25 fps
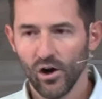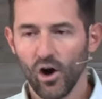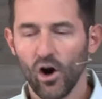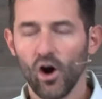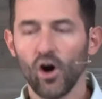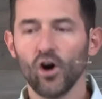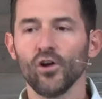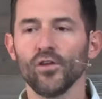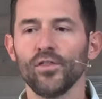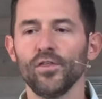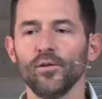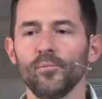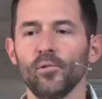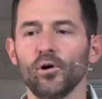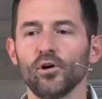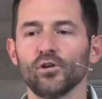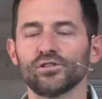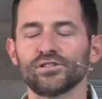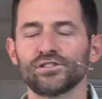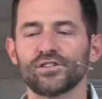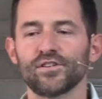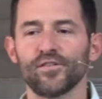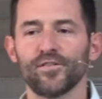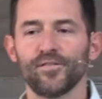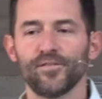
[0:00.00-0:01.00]
are the
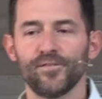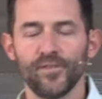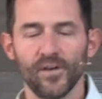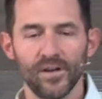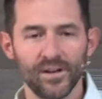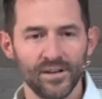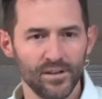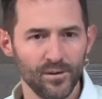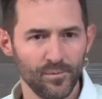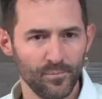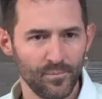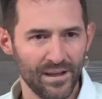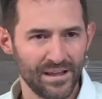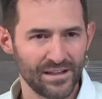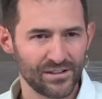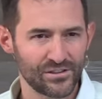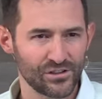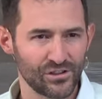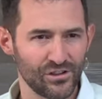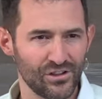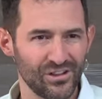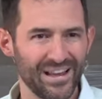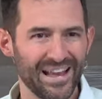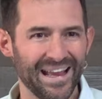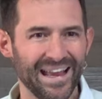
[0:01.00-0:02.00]
most
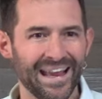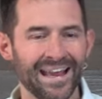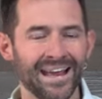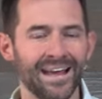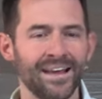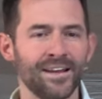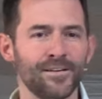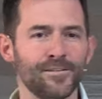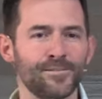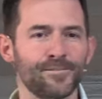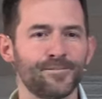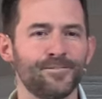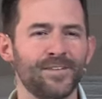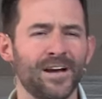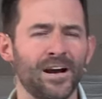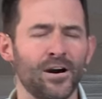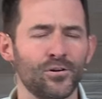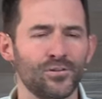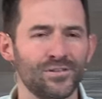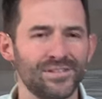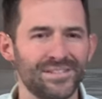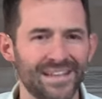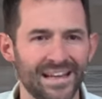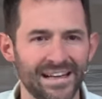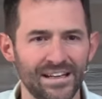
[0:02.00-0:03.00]
fundamental and
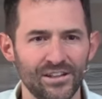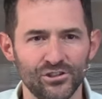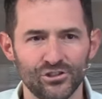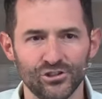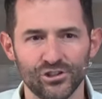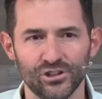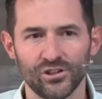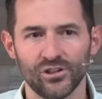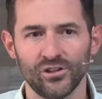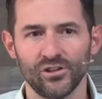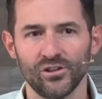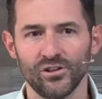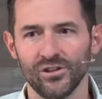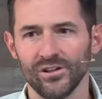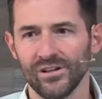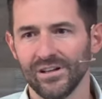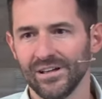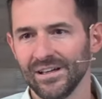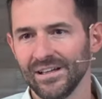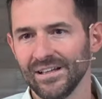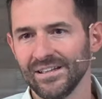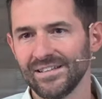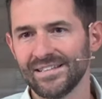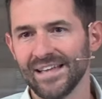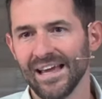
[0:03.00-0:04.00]
foundational
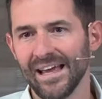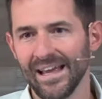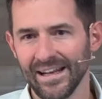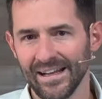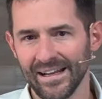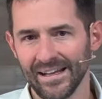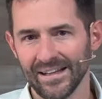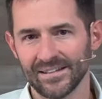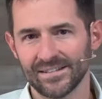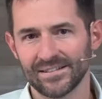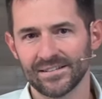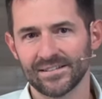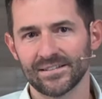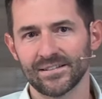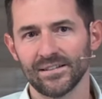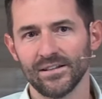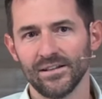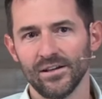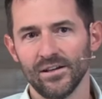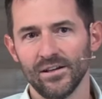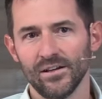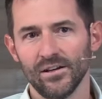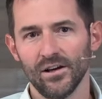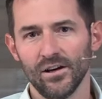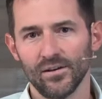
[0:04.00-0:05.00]
tenets
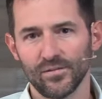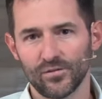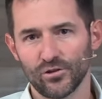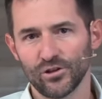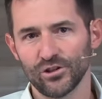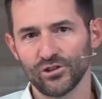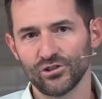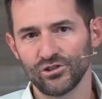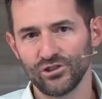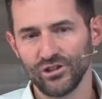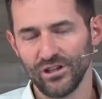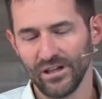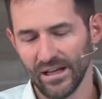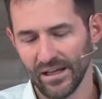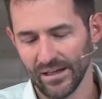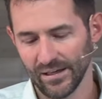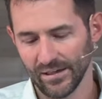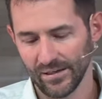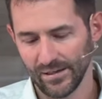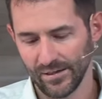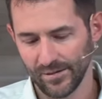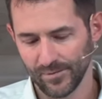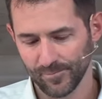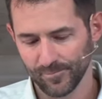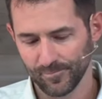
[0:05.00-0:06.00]
of
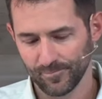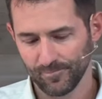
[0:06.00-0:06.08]
Christianity.